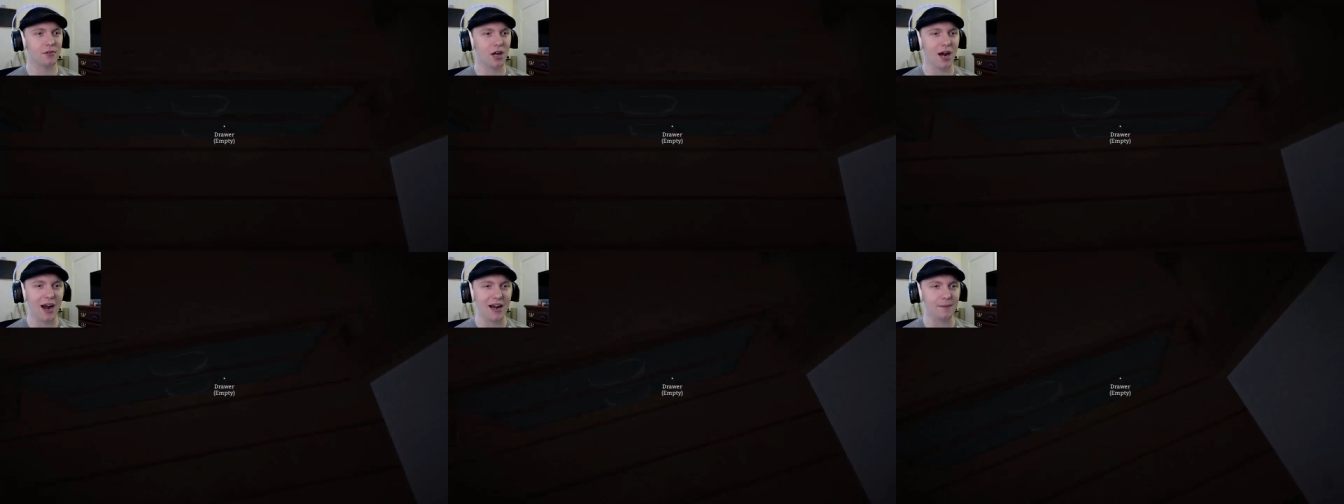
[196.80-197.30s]

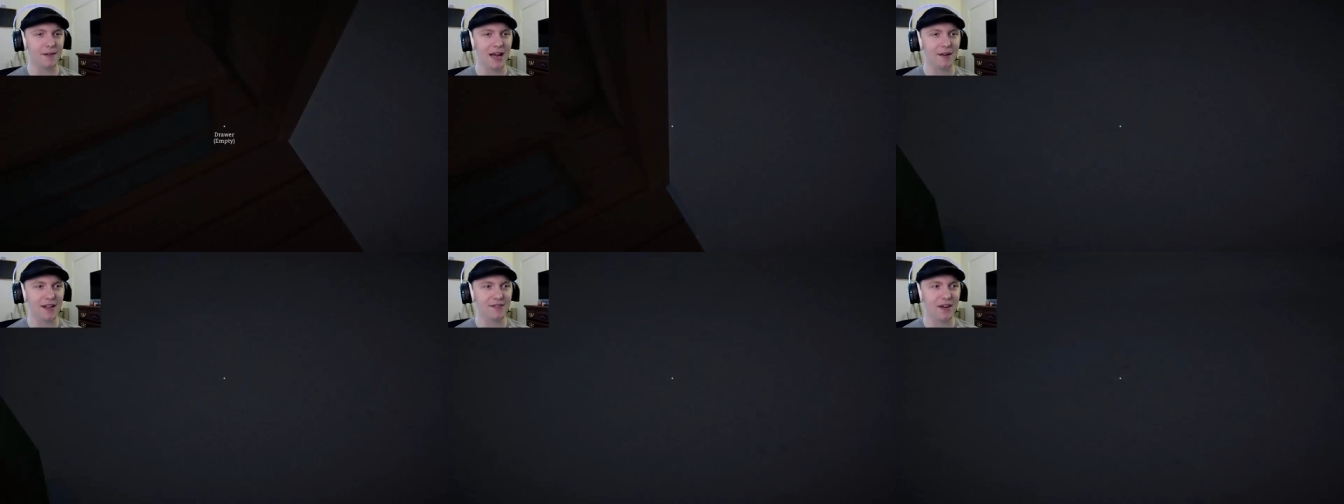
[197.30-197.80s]
Alright,
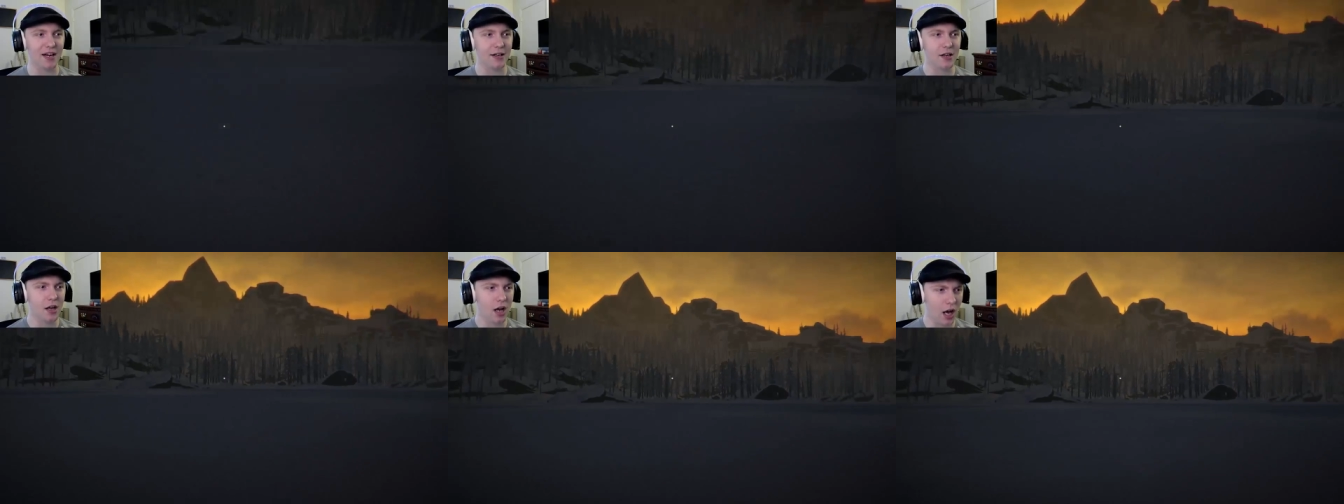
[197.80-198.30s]
yeah, that's fine.
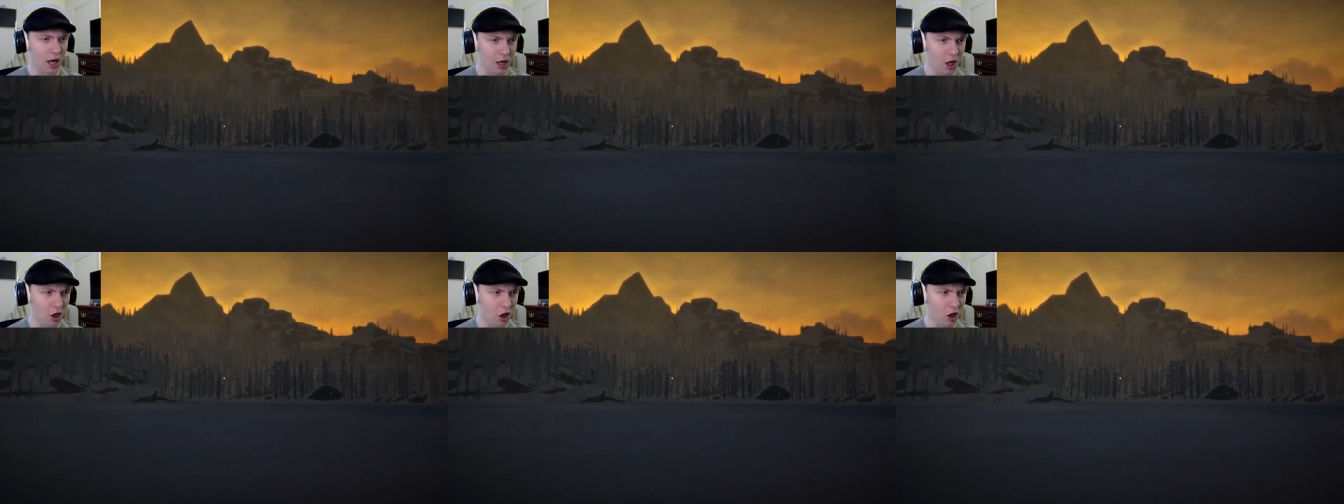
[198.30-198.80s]

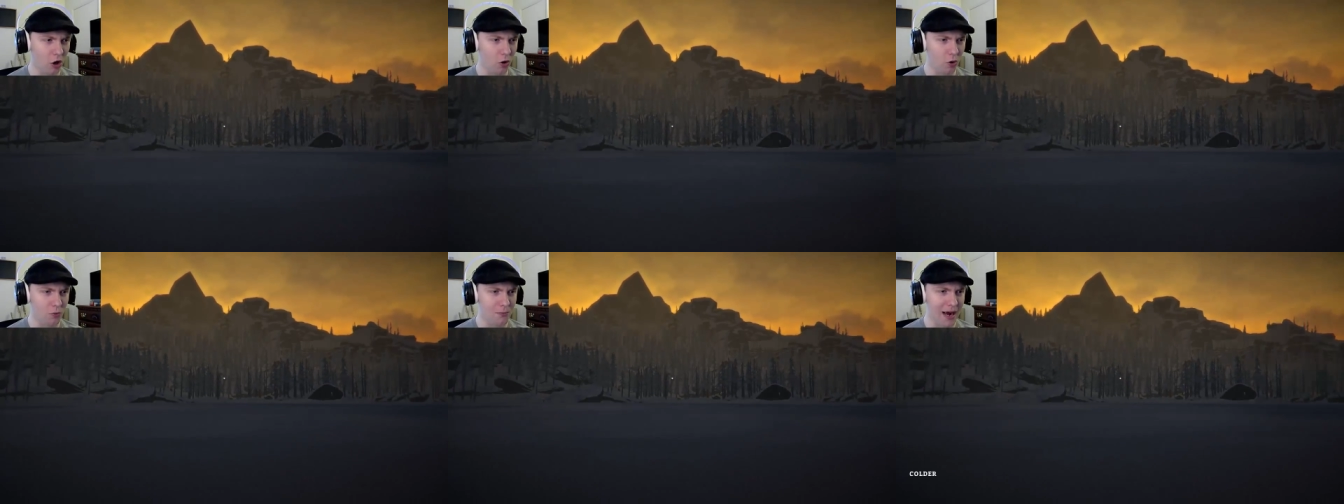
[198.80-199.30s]

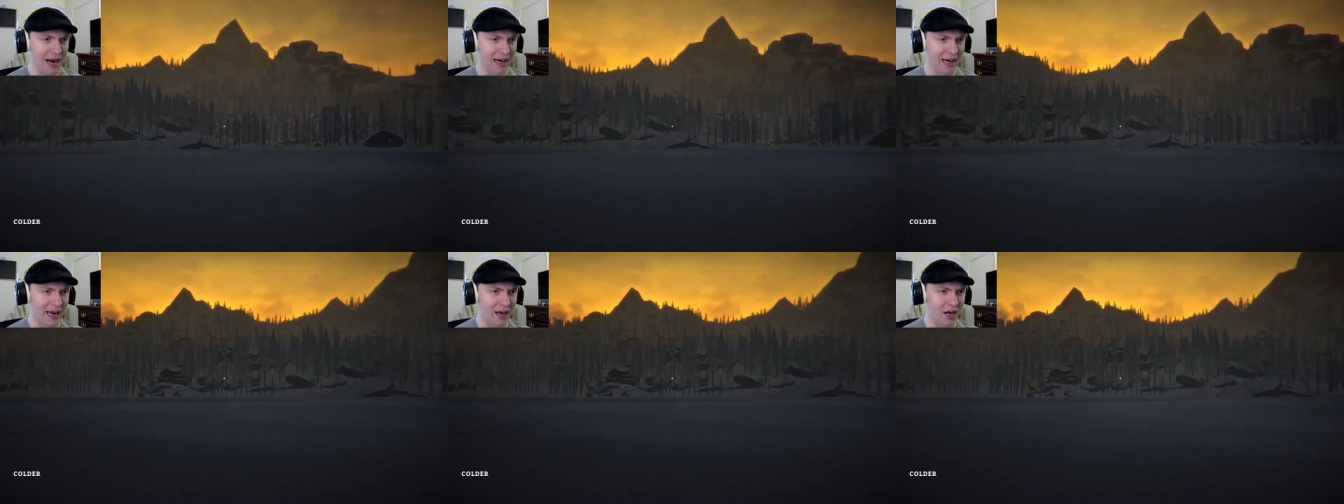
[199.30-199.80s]
Oh my
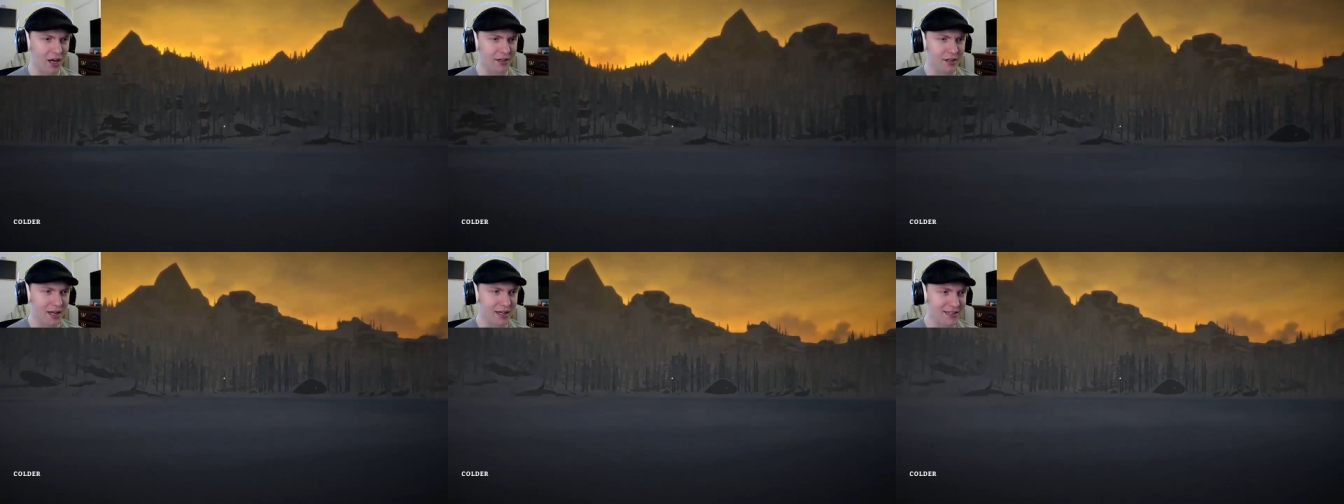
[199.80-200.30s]
god.
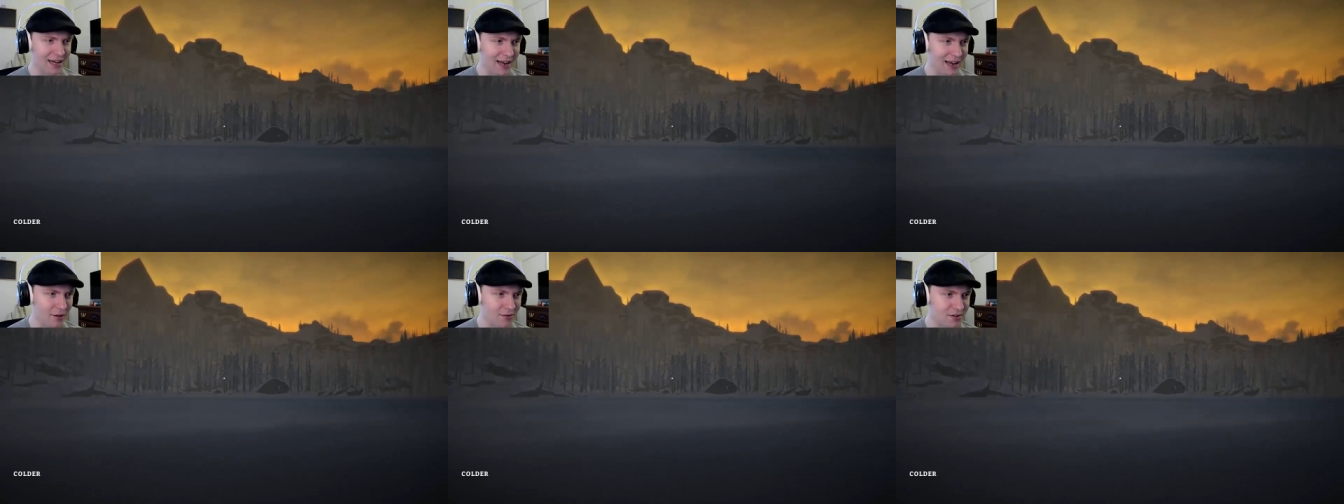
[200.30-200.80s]
Is that a
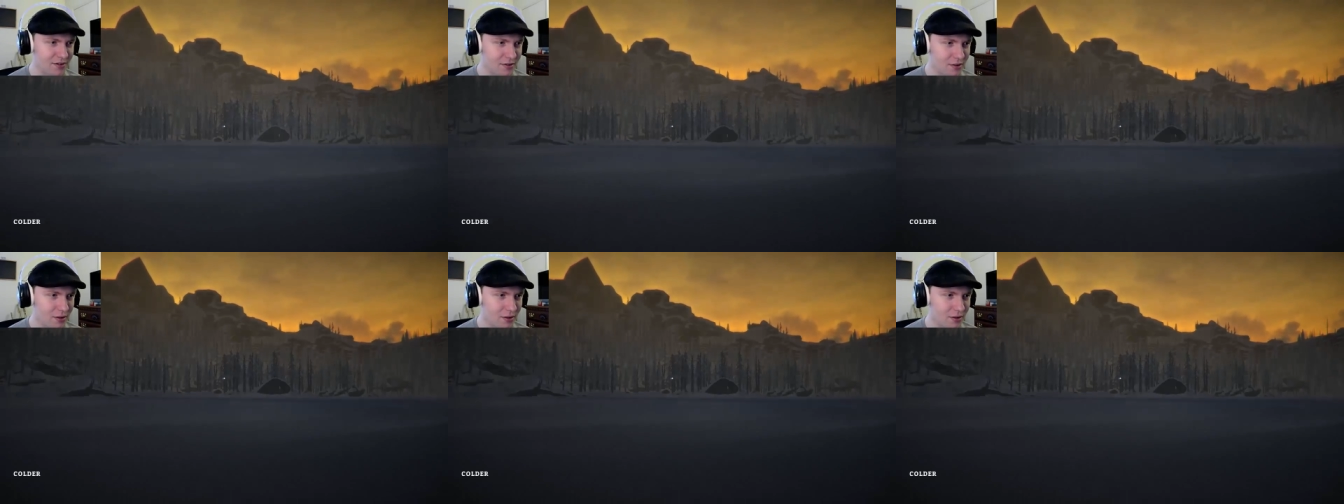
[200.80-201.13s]
house?